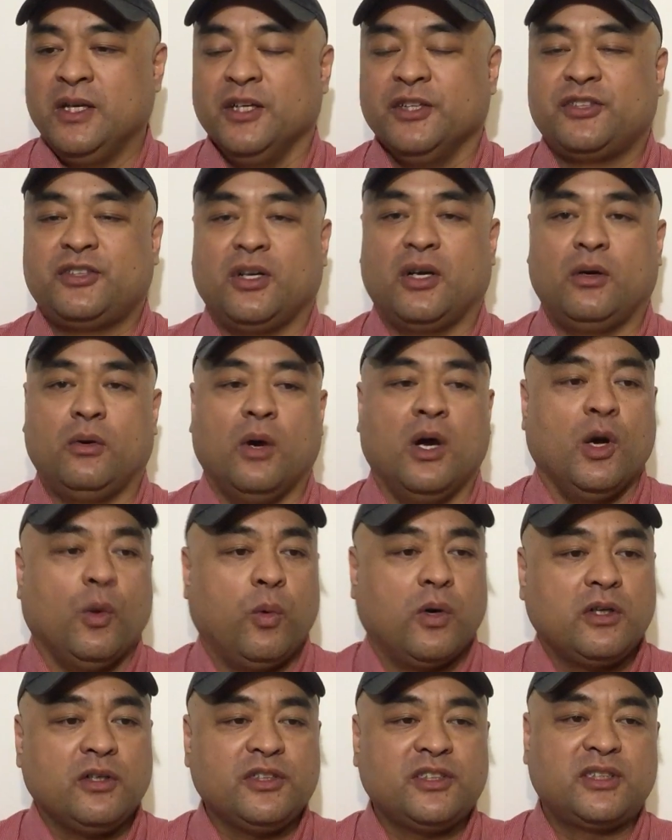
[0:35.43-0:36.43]
So,
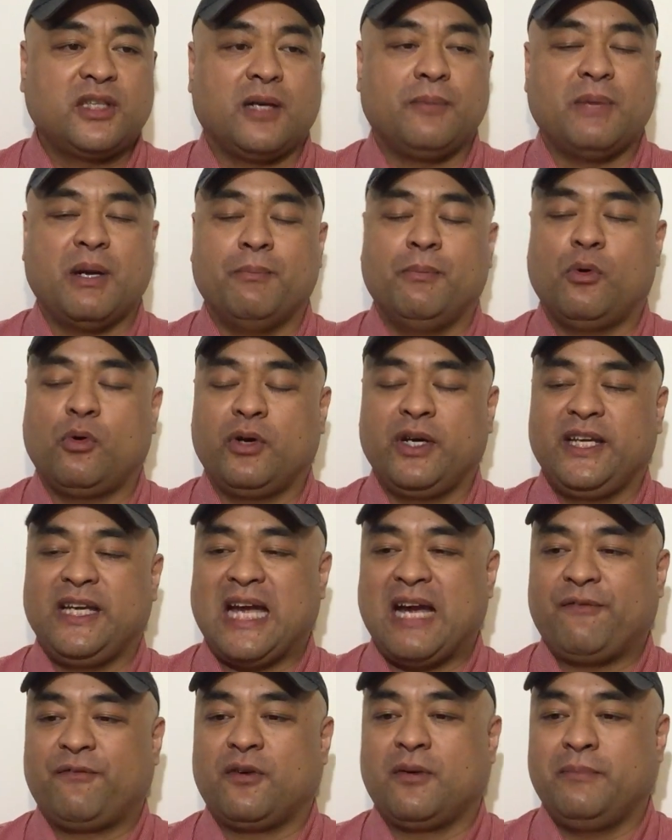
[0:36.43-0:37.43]
what are some morning
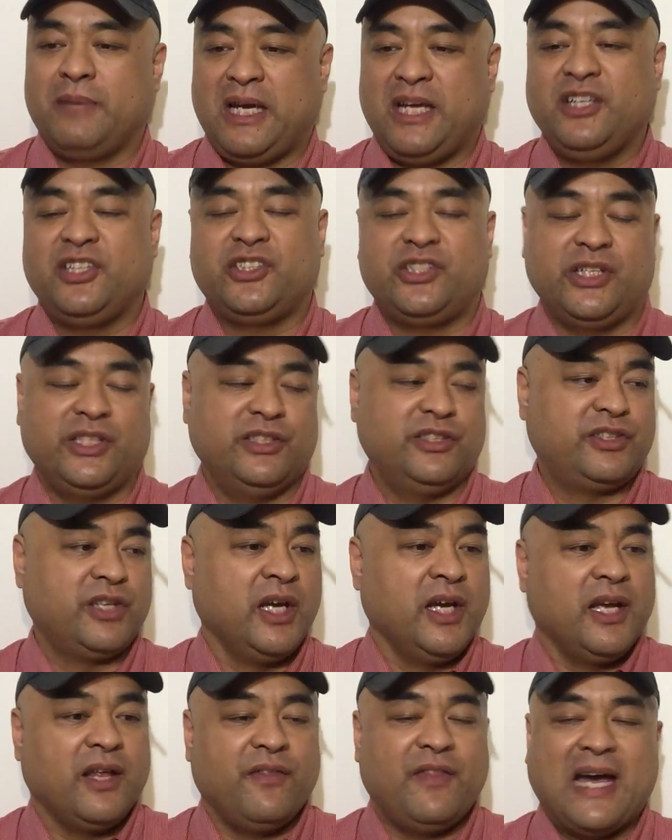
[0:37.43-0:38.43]
affirmations
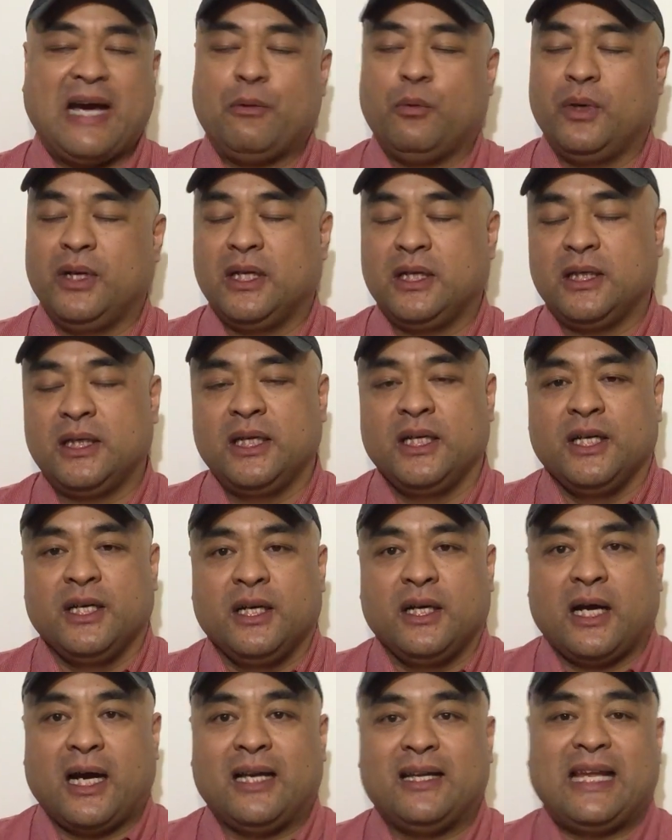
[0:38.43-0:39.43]
that will
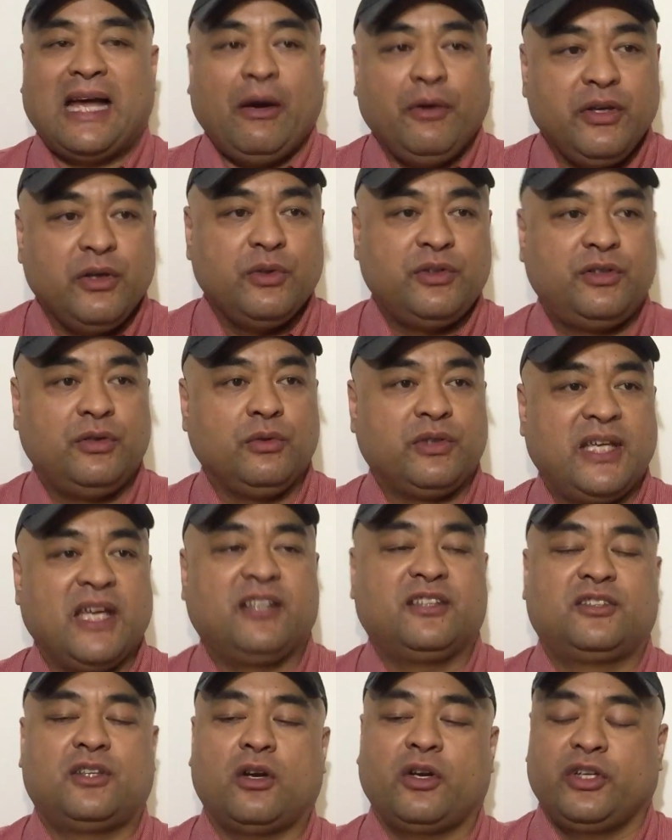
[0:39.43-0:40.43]
allow you to
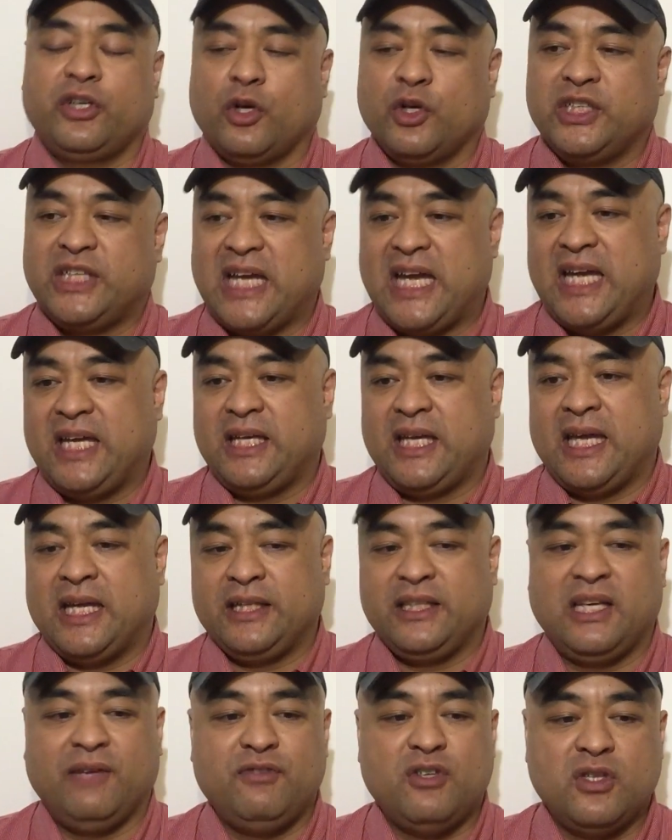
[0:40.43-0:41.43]
kickstart your day
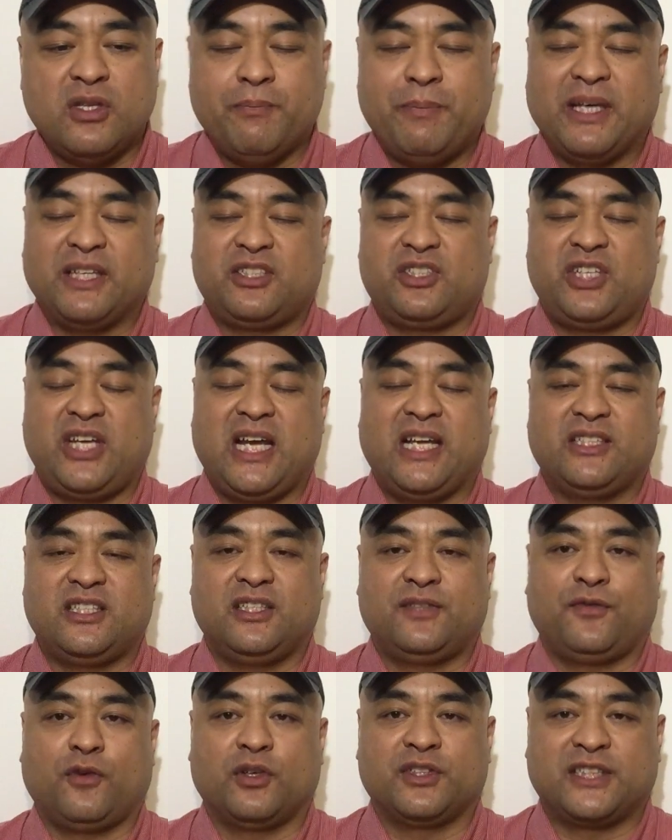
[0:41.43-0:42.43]
and give you the best
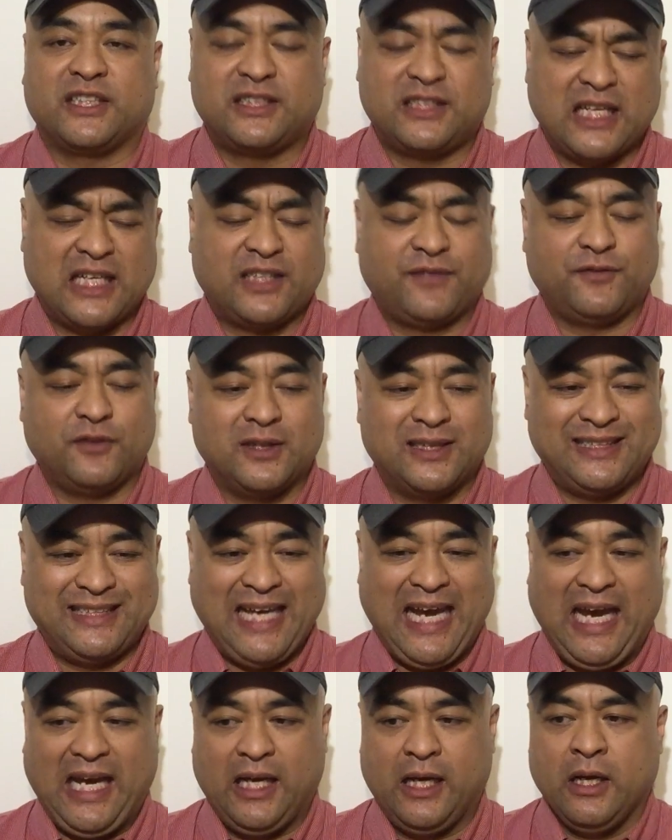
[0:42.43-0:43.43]
chances for a successful
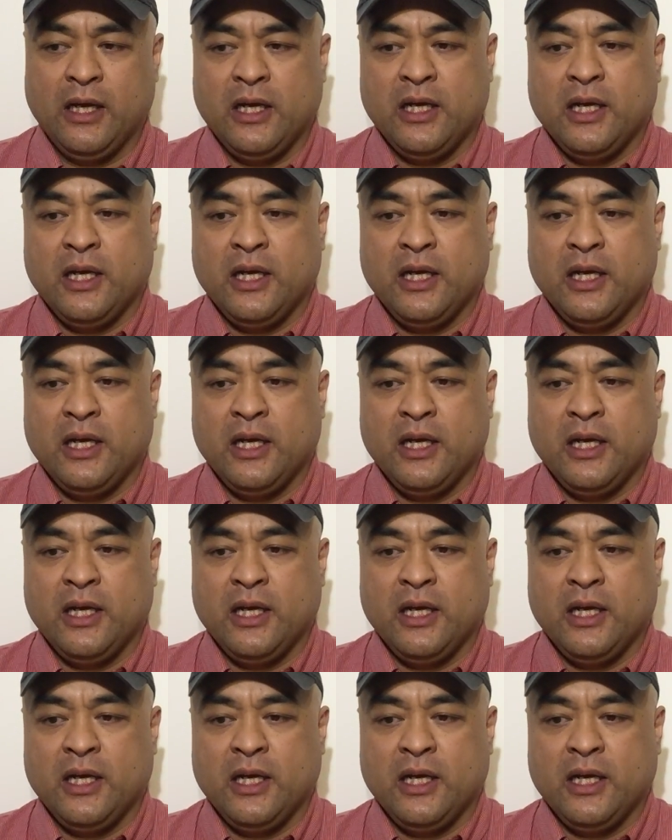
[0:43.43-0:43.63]
day?